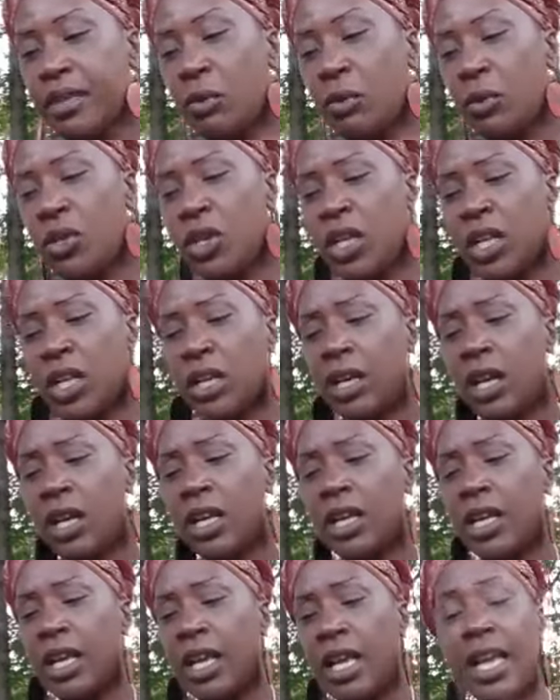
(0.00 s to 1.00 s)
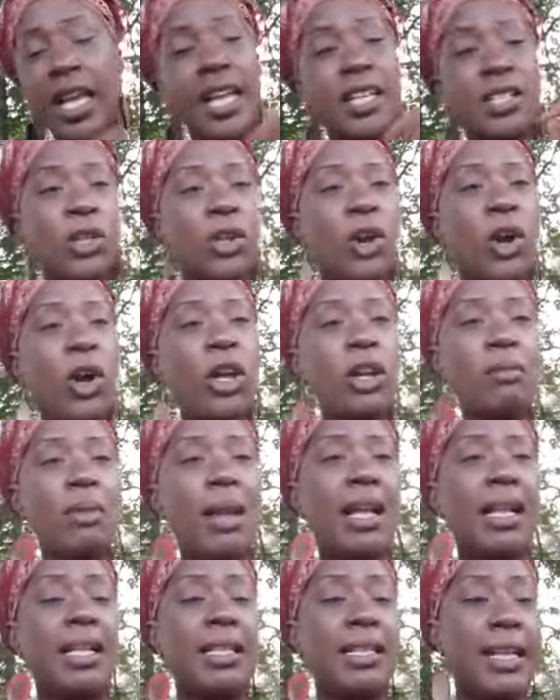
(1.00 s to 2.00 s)
when you click on it, it's going to
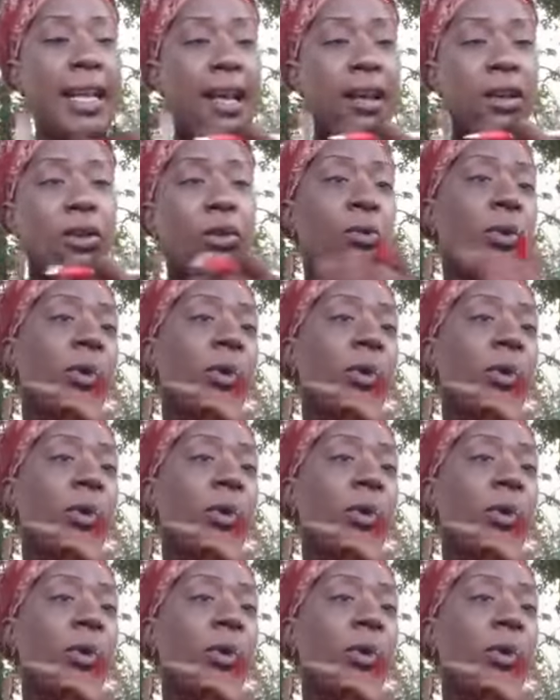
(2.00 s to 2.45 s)
automatically download.